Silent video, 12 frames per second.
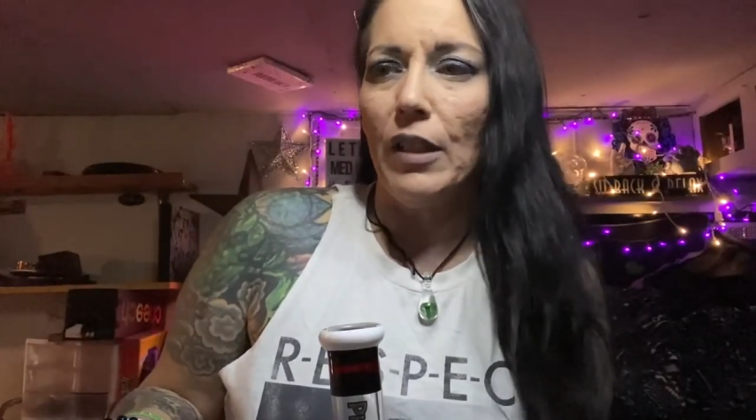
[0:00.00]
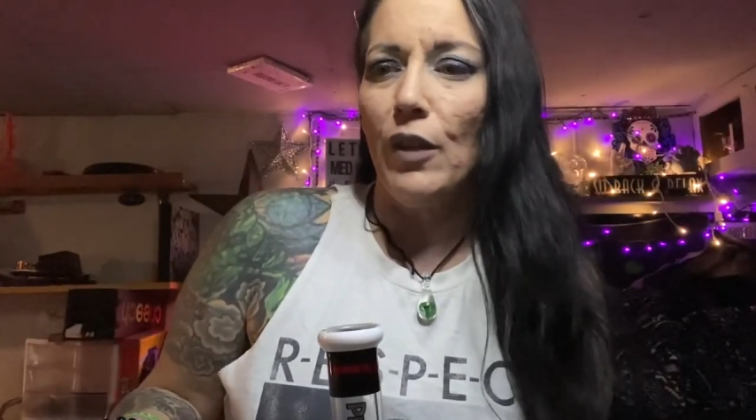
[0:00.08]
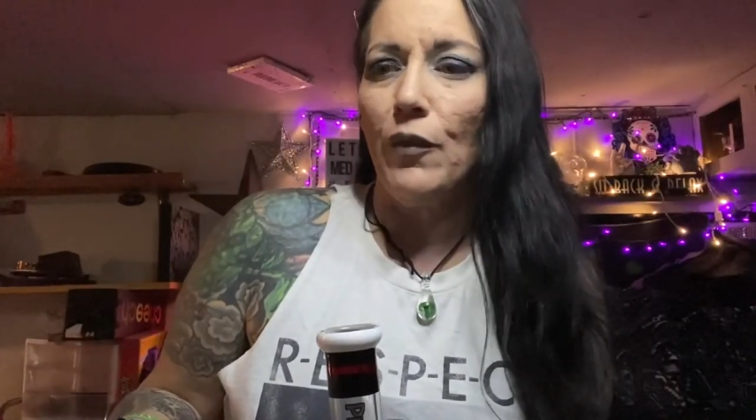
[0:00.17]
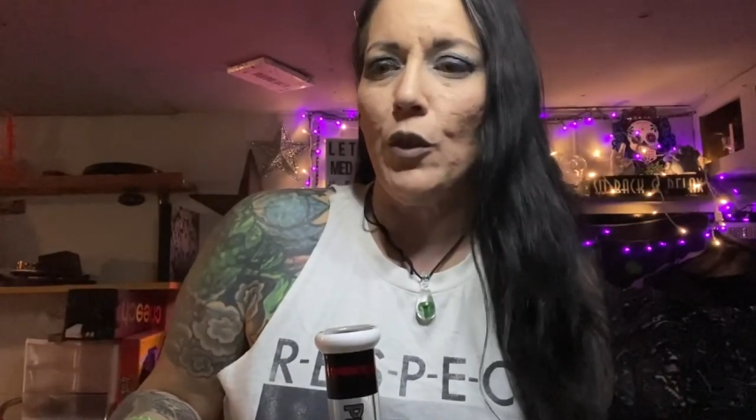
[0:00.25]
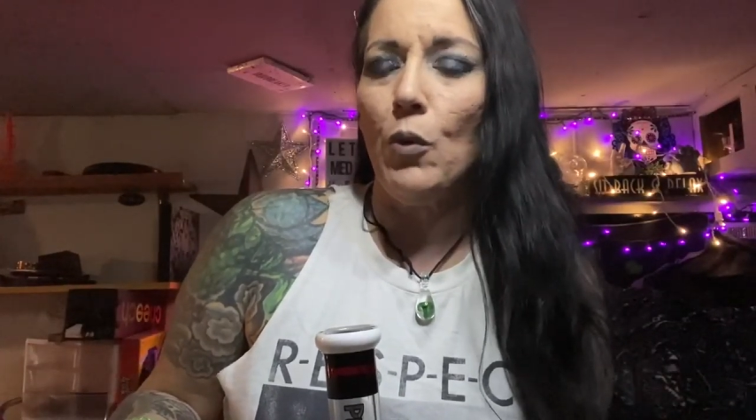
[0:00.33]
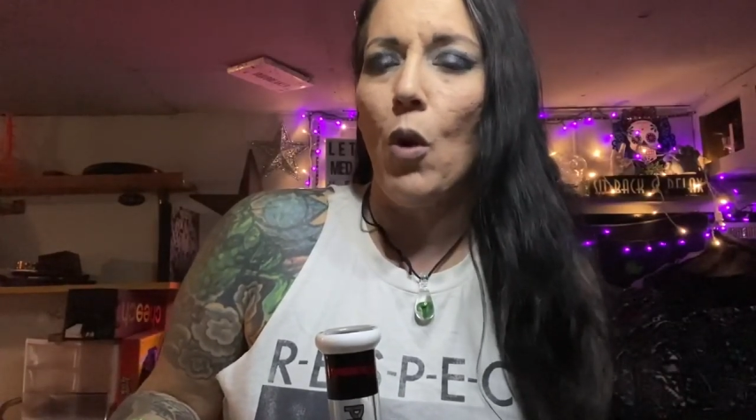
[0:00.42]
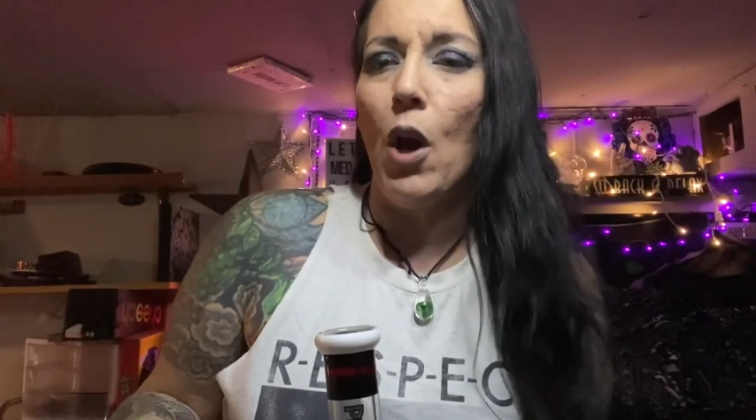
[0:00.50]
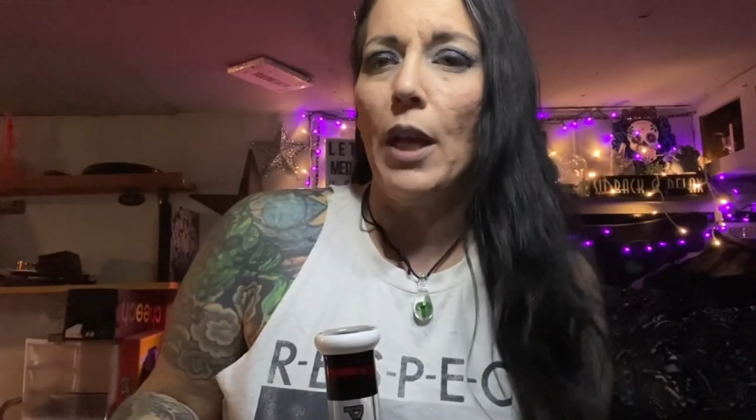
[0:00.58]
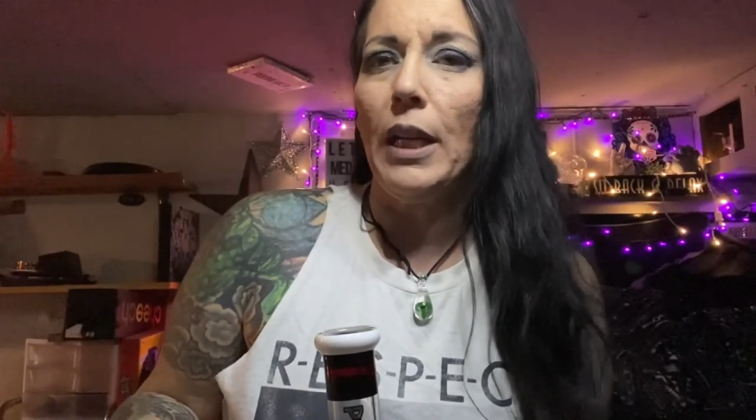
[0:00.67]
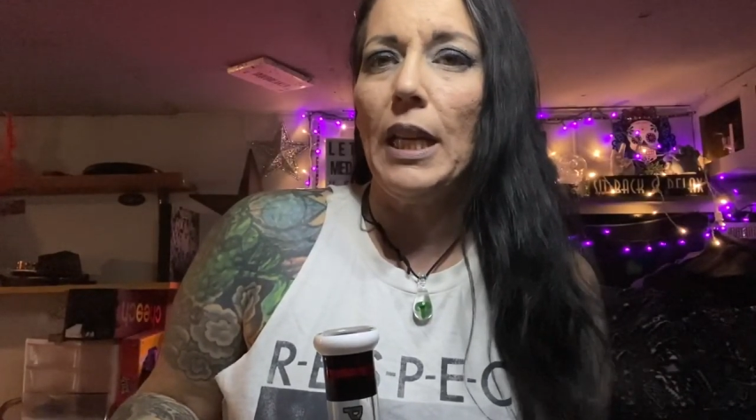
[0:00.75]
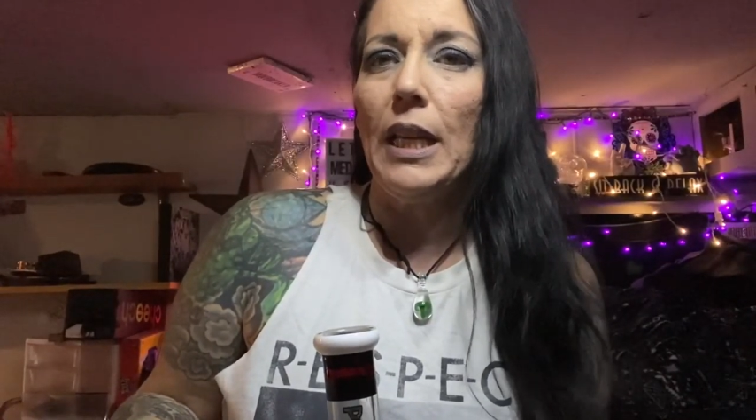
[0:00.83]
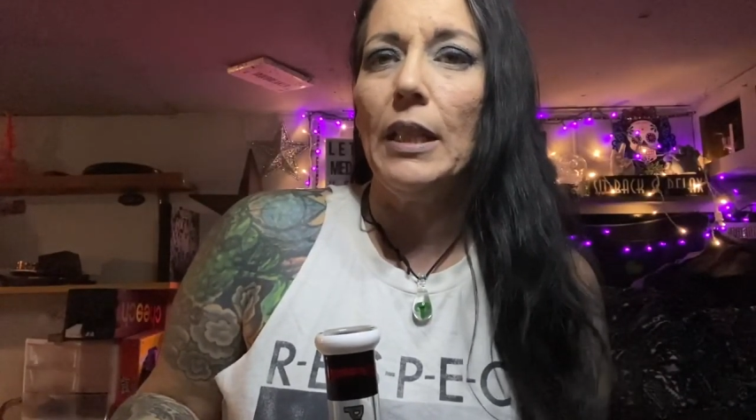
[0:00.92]
if you want
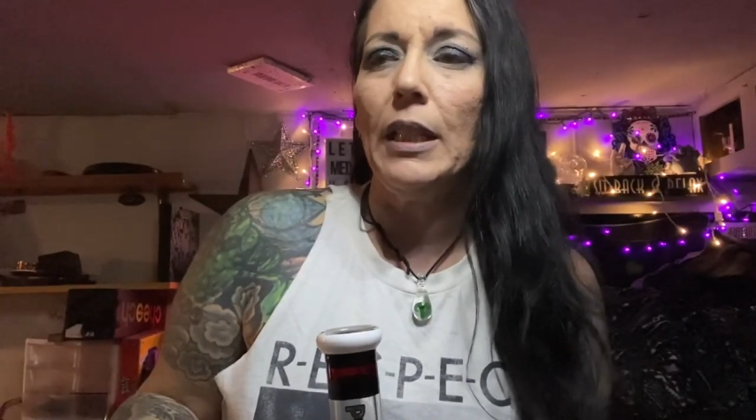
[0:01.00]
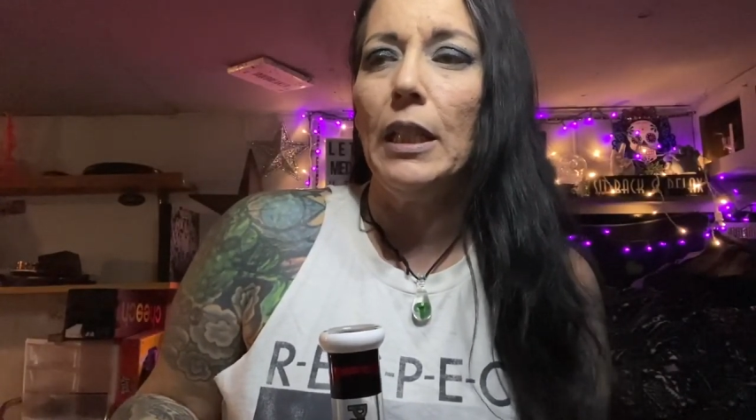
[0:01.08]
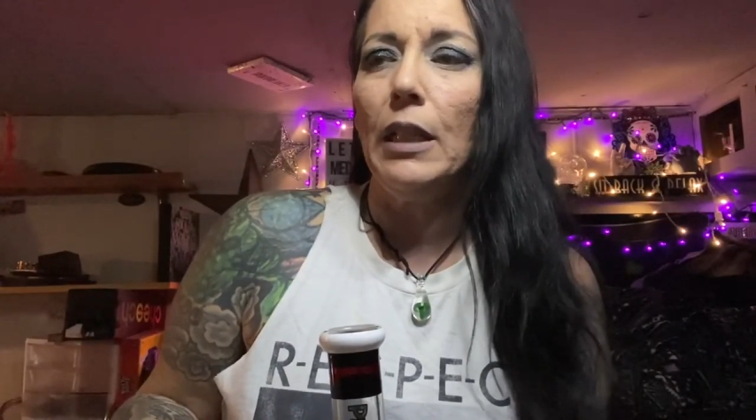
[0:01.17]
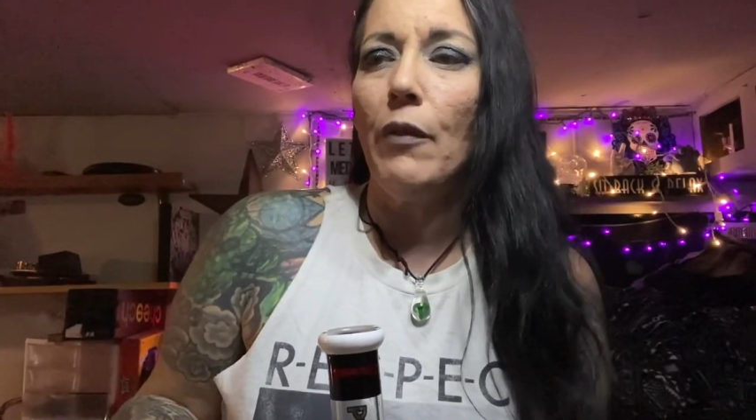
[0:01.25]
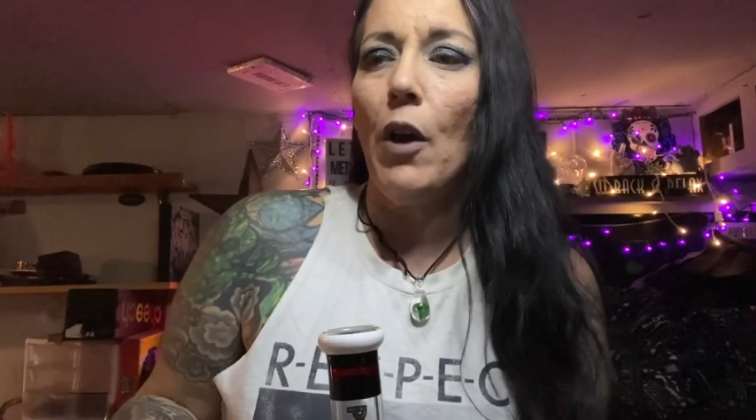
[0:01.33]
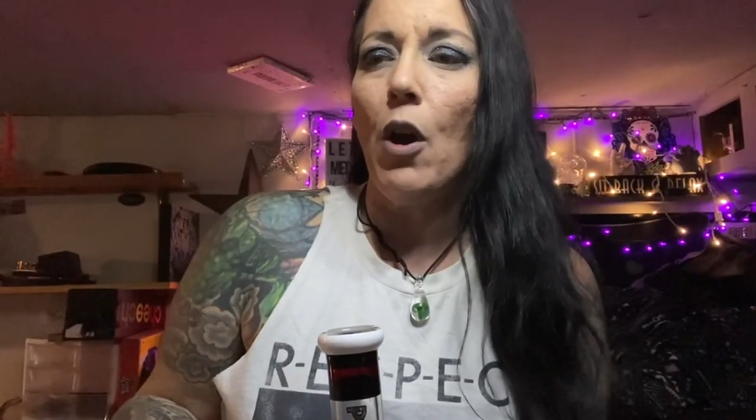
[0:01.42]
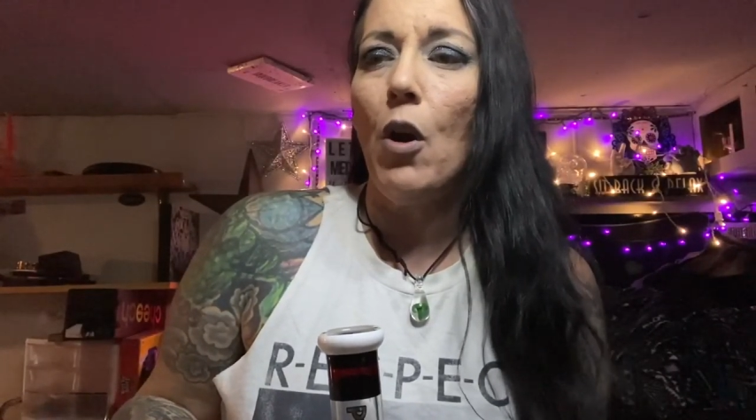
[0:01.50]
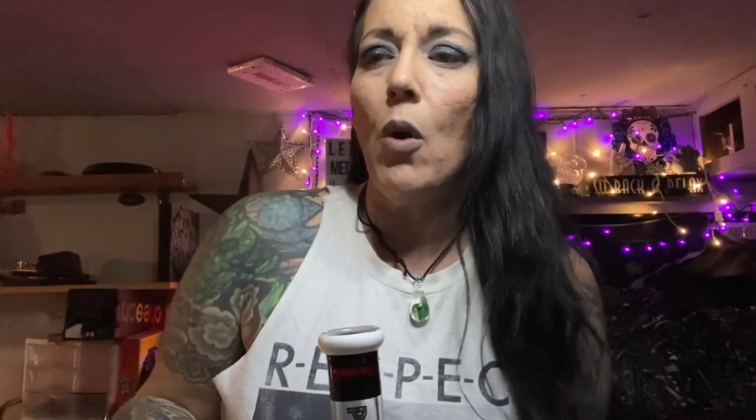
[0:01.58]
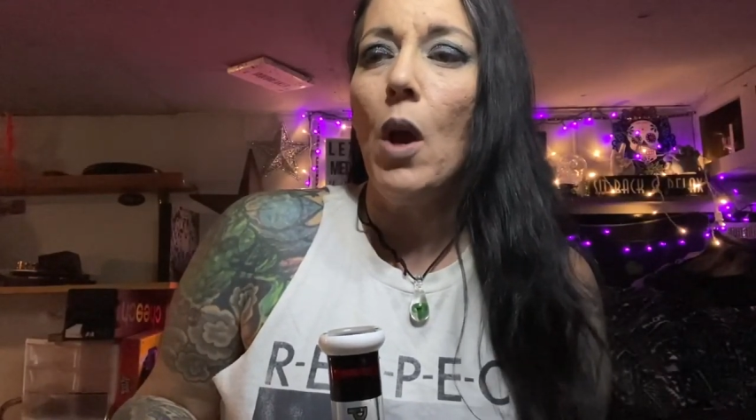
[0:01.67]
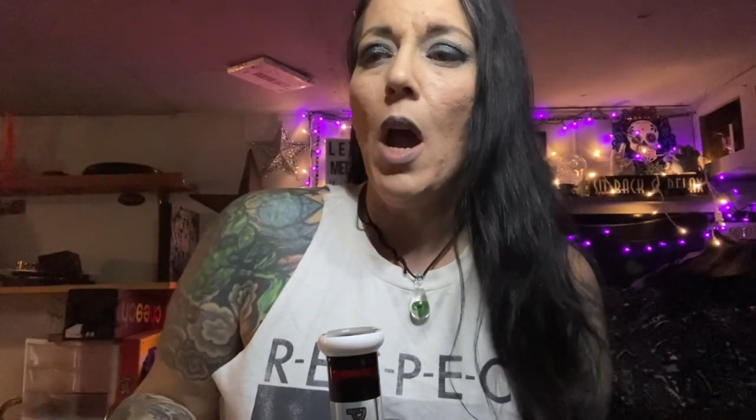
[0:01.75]
in the Levo.